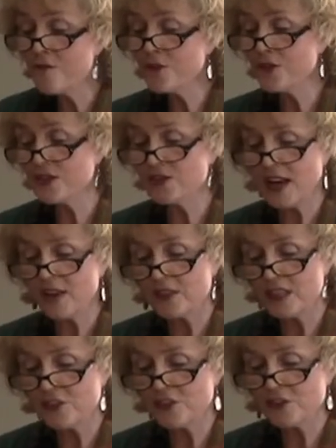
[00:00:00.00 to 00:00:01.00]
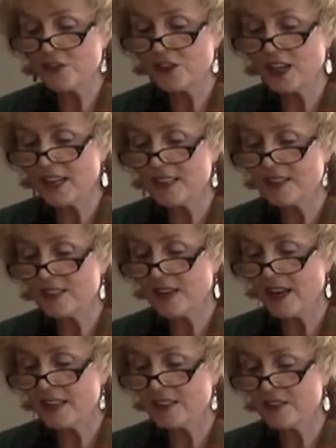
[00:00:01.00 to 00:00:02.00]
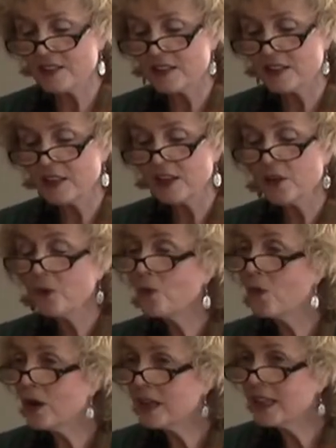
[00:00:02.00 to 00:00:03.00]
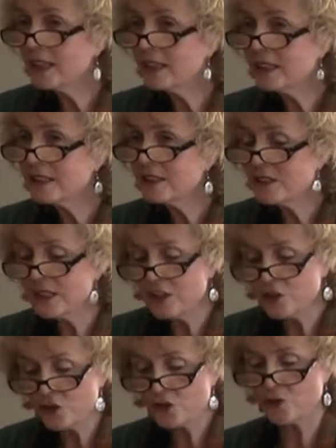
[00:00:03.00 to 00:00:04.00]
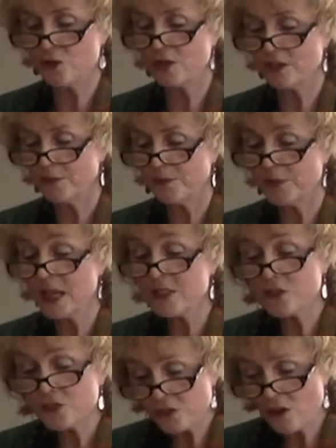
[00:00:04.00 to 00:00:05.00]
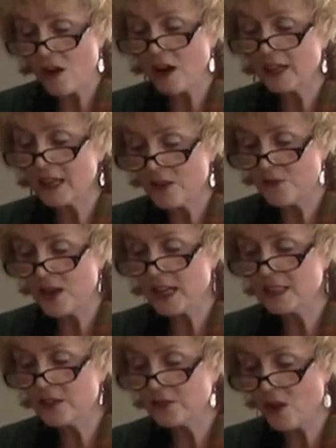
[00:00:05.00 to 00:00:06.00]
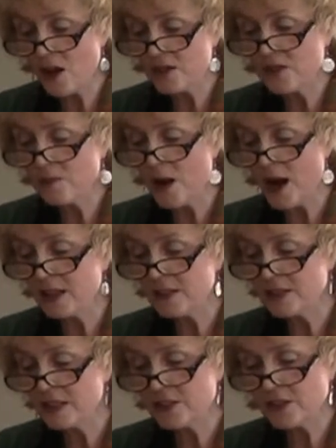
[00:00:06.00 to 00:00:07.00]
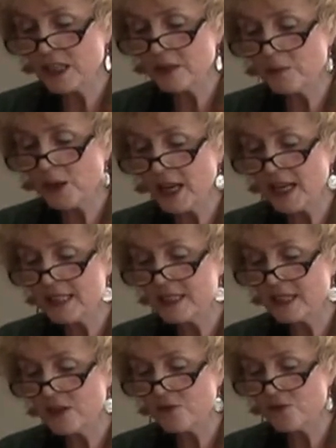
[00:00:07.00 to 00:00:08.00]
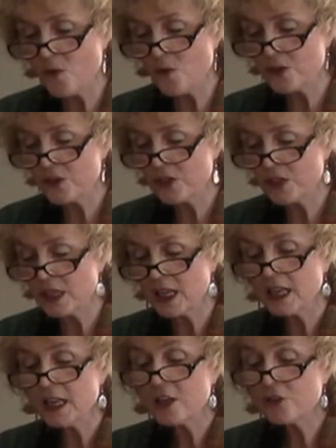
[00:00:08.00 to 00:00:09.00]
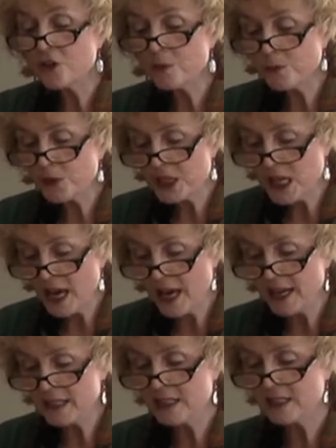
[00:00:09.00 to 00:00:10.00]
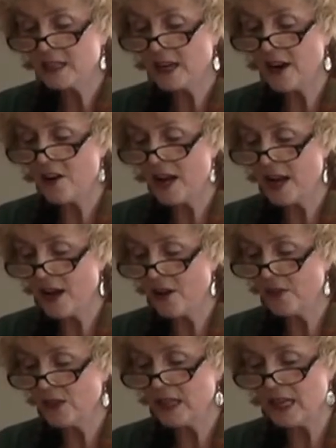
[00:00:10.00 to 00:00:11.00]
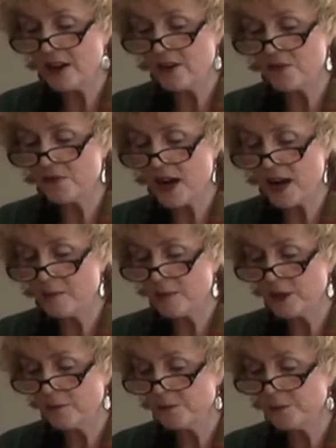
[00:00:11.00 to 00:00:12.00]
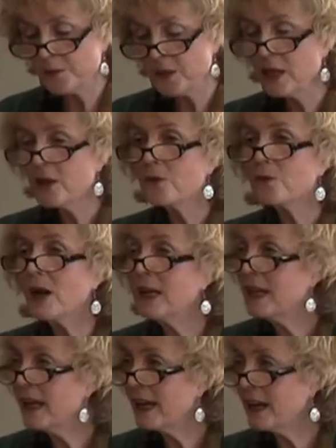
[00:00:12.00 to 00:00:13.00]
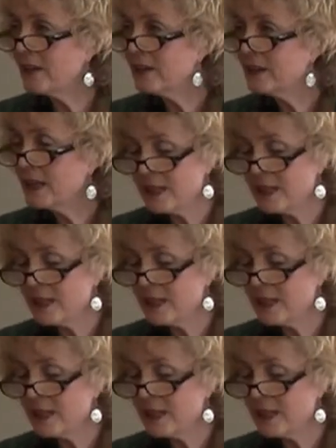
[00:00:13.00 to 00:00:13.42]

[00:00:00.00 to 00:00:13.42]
over the southeastern United States, working to ensure that strong and effective laws and policies are in place and enforced to protect our health and our environment. Right now,